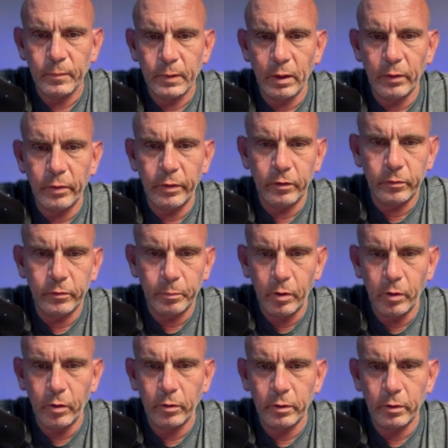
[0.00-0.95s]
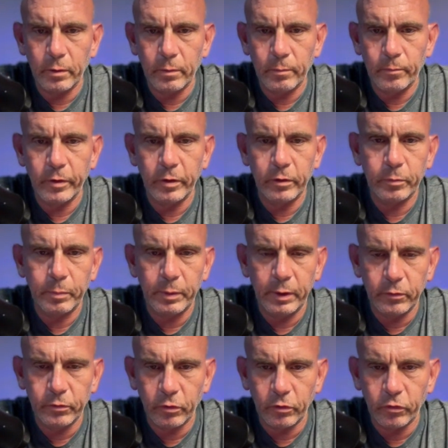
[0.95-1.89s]
And this punk, this
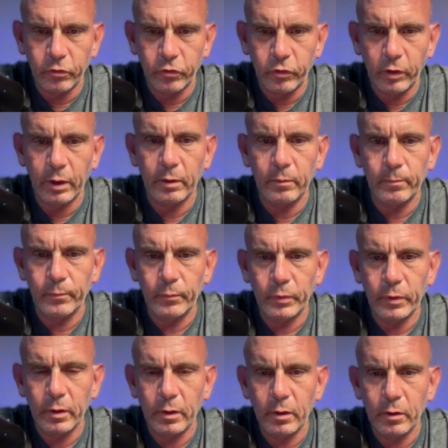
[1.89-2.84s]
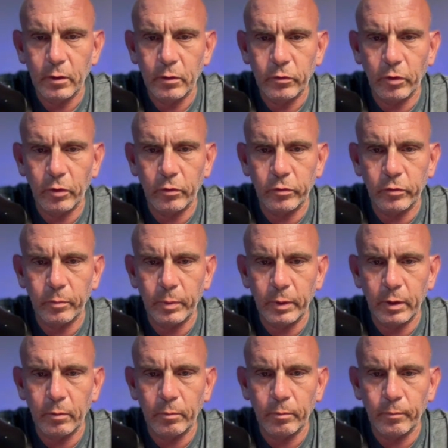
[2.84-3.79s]
piece of shit, chose to
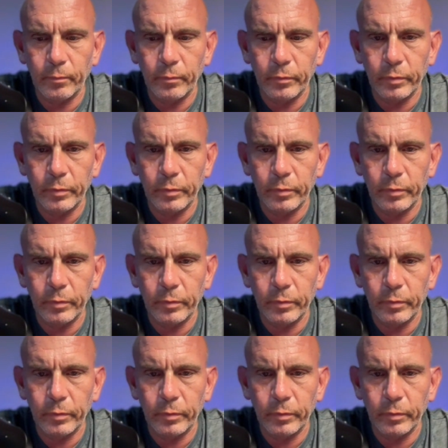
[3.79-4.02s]
be a